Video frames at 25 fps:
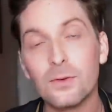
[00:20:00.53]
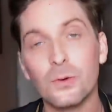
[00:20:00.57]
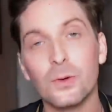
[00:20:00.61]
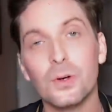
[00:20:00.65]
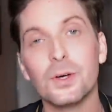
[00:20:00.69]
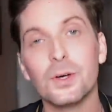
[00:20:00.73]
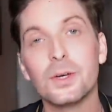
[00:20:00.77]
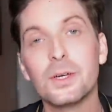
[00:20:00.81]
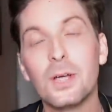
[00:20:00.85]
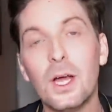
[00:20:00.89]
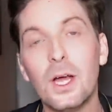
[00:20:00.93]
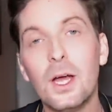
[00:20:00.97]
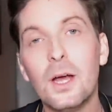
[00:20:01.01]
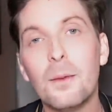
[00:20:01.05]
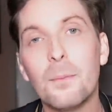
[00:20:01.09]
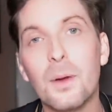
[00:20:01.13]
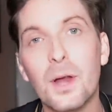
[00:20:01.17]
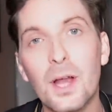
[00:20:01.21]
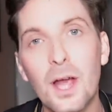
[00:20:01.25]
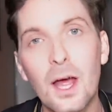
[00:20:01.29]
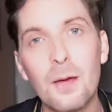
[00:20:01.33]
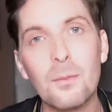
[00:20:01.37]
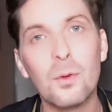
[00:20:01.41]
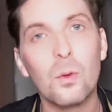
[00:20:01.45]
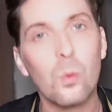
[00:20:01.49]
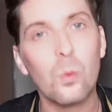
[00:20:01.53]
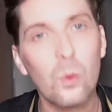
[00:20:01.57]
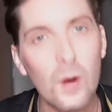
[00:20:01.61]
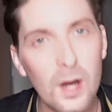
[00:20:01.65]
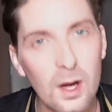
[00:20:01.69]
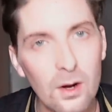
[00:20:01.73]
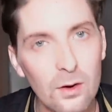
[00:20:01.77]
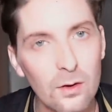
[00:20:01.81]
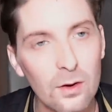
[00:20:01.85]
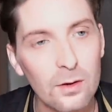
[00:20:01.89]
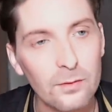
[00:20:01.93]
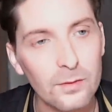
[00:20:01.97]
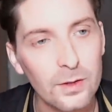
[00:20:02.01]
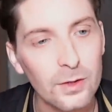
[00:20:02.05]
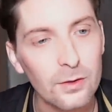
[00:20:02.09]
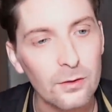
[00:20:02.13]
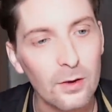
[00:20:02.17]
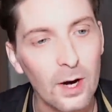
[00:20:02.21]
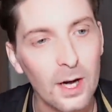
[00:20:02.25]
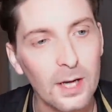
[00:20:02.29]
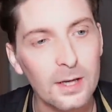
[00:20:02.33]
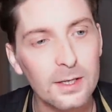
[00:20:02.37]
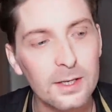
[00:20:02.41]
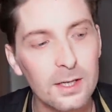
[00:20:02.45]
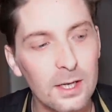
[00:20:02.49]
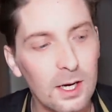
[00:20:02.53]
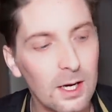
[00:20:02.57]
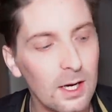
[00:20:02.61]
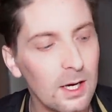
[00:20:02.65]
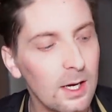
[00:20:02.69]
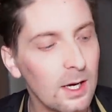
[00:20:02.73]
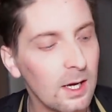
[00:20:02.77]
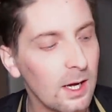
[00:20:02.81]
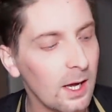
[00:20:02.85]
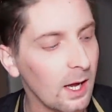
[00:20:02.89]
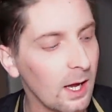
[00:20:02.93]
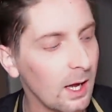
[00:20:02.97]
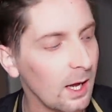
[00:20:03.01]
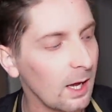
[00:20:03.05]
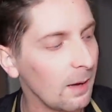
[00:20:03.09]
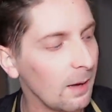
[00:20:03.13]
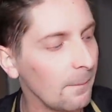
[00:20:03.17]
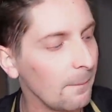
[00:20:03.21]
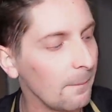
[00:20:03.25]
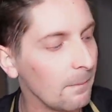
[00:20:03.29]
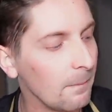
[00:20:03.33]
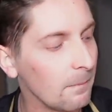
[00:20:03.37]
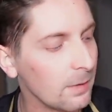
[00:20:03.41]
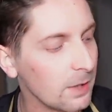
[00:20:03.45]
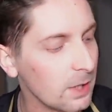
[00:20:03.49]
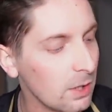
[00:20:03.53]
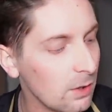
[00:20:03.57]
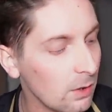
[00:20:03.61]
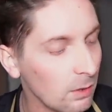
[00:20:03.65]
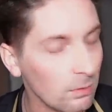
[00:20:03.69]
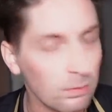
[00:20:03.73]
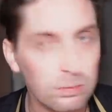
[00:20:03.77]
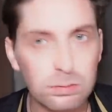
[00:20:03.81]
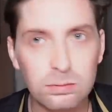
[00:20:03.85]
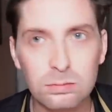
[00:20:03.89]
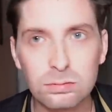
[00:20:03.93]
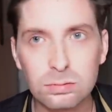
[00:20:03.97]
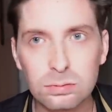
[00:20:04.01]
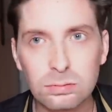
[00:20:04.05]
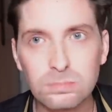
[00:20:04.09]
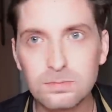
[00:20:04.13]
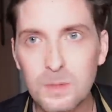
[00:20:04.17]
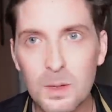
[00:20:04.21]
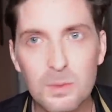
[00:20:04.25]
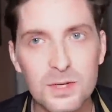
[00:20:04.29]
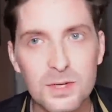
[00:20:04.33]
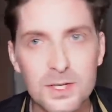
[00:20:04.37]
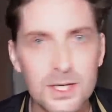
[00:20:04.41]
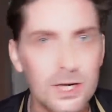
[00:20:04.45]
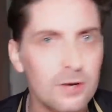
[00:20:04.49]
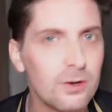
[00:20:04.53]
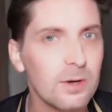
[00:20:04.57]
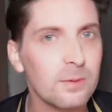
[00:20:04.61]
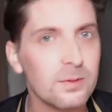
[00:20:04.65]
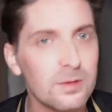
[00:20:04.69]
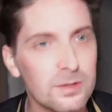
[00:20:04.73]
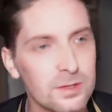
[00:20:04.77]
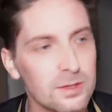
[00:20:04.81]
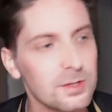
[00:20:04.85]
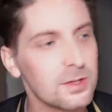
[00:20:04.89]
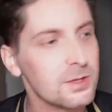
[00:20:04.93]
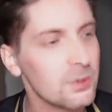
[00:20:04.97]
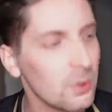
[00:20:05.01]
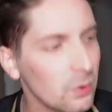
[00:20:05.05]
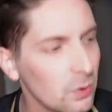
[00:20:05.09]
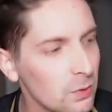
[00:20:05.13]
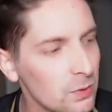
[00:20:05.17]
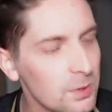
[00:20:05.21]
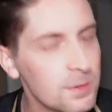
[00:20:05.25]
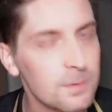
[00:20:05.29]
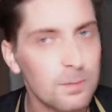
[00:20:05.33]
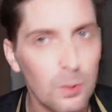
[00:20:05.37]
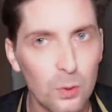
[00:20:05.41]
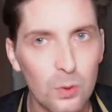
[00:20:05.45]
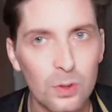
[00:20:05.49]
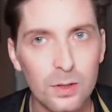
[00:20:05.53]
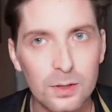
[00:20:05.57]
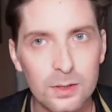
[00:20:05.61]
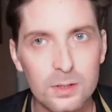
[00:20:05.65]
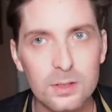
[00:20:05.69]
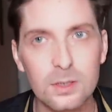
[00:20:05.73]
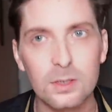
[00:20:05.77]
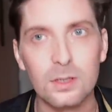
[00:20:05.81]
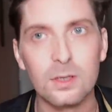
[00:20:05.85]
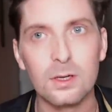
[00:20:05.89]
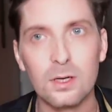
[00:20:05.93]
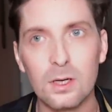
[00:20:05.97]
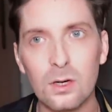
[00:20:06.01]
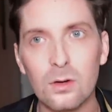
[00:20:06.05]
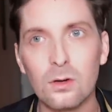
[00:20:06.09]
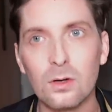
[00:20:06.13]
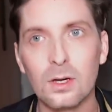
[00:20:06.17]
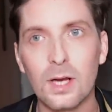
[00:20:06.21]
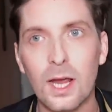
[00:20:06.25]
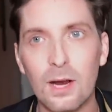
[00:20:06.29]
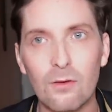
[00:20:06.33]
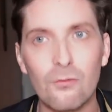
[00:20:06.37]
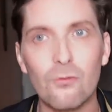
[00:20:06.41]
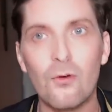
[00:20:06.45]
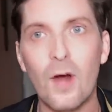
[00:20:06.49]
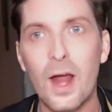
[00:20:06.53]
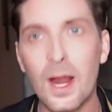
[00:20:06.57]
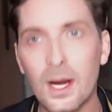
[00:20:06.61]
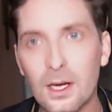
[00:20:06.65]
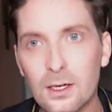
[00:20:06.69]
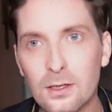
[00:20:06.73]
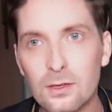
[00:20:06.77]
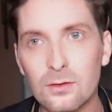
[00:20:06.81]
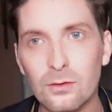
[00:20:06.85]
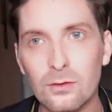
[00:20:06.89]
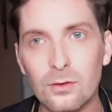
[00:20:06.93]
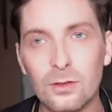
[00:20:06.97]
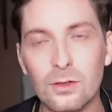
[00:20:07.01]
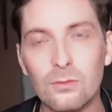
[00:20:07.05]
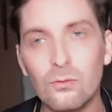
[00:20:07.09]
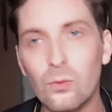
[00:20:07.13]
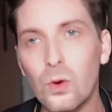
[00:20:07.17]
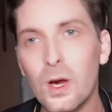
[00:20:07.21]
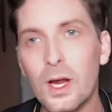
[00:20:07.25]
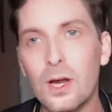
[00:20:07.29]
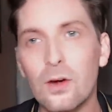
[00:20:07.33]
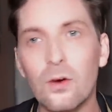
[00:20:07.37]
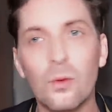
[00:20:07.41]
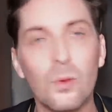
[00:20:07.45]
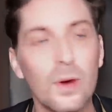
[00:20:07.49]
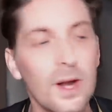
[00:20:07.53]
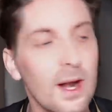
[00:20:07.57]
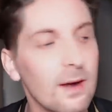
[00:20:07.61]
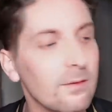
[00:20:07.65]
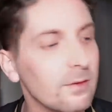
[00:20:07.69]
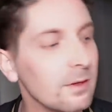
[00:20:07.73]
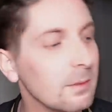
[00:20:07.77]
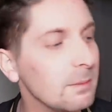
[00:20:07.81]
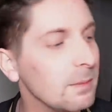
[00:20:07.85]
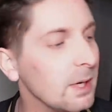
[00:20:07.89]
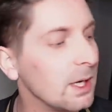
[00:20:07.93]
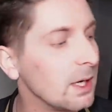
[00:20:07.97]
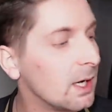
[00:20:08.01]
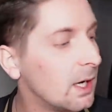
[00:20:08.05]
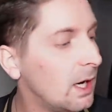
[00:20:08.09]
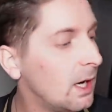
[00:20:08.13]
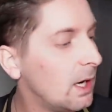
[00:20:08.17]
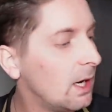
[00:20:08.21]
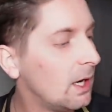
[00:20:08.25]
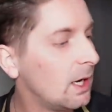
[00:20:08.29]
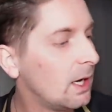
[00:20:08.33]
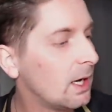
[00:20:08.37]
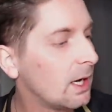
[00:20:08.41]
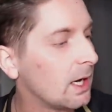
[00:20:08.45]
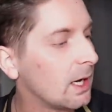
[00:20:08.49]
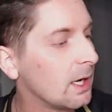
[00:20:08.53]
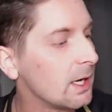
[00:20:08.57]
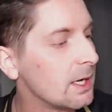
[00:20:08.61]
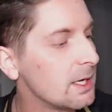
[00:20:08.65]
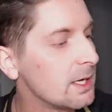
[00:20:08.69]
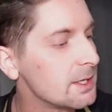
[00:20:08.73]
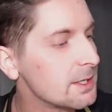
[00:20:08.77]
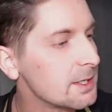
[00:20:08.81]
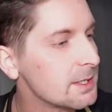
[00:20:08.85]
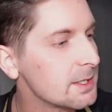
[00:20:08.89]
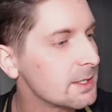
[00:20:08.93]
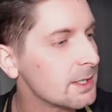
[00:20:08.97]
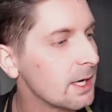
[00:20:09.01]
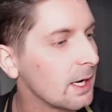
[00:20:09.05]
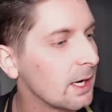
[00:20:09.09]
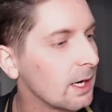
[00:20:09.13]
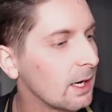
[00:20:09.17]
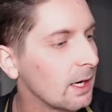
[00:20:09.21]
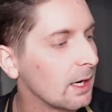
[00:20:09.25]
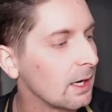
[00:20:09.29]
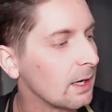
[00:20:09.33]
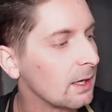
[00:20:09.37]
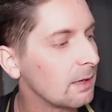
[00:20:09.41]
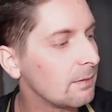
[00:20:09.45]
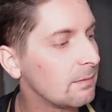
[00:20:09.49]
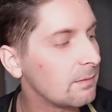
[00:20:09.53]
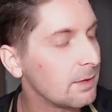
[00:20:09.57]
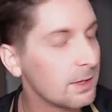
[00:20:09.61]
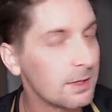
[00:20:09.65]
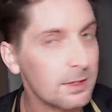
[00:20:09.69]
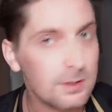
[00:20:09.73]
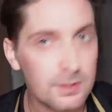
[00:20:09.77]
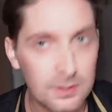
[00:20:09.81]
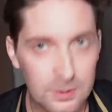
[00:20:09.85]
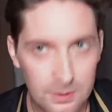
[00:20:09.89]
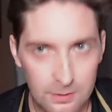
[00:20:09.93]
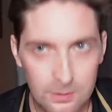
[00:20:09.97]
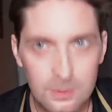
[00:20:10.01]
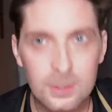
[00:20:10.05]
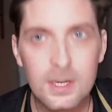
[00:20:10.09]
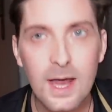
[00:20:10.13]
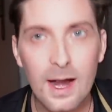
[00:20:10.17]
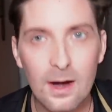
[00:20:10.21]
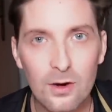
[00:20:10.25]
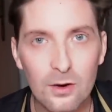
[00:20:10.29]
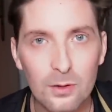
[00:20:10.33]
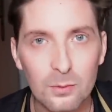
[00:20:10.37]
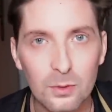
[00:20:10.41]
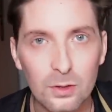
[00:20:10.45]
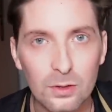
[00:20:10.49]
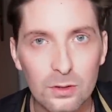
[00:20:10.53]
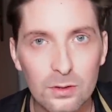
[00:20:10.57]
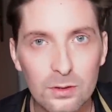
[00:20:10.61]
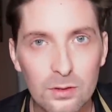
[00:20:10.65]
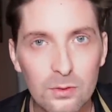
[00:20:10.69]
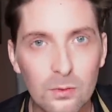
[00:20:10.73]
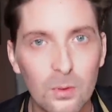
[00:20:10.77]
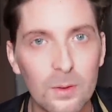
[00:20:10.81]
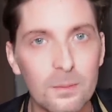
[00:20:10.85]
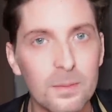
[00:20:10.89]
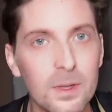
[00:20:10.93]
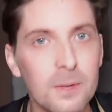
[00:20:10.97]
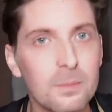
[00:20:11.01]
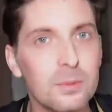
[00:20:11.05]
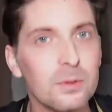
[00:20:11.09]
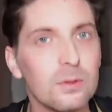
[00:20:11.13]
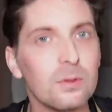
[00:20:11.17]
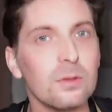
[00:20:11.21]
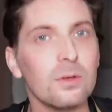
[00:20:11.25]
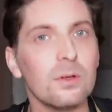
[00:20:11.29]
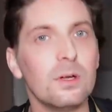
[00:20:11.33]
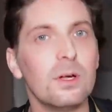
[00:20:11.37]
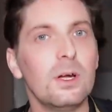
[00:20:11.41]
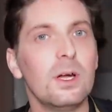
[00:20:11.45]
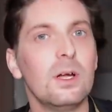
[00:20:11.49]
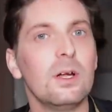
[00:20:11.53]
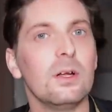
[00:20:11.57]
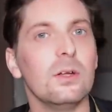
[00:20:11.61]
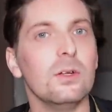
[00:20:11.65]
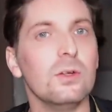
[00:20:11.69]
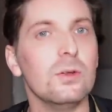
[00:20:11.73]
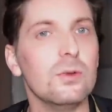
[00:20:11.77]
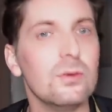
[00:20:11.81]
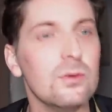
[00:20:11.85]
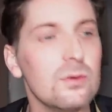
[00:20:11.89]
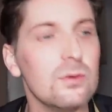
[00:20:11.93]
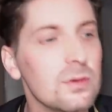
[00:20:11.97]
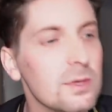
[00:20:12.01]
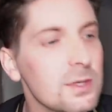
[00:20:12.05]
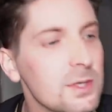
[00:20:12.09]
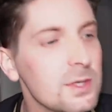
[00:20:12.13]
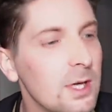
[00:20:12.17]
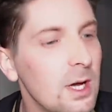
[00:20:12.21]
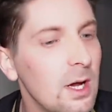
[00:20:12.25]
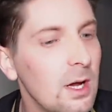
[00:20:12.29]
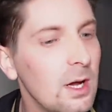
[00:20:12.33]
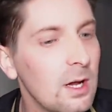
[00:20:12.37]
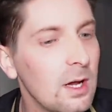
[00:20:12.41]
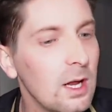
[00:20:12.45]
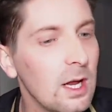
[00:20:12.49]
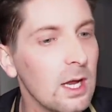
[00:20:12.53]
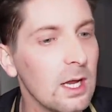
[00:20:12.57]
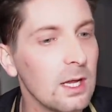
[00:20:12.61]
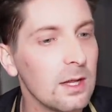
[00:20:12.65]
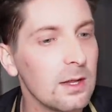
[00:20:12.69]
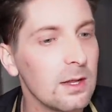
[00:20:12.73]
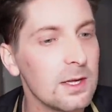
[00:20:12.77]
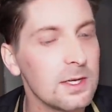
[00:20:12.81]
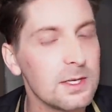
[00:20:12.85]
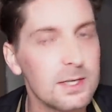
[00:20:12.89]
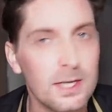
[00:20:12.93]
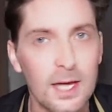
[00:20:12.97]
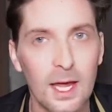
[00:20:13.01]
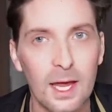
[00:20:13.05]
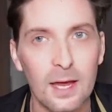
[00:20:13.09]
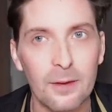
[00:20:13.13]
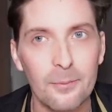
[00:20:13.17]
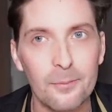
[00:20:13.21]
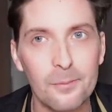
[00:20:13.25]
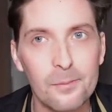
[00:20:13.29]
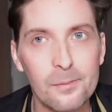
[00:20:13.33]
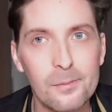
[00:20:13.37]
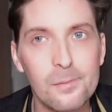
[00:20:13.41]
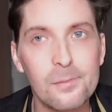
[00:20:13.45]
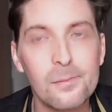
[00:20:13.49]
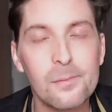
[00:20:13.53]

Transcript: for it, but I am aware of it, right? Um, you know, people say crypto's a solo sport and, you know, get wrecked or win or whatever, but it is. Uh, terrible when people lose in this game.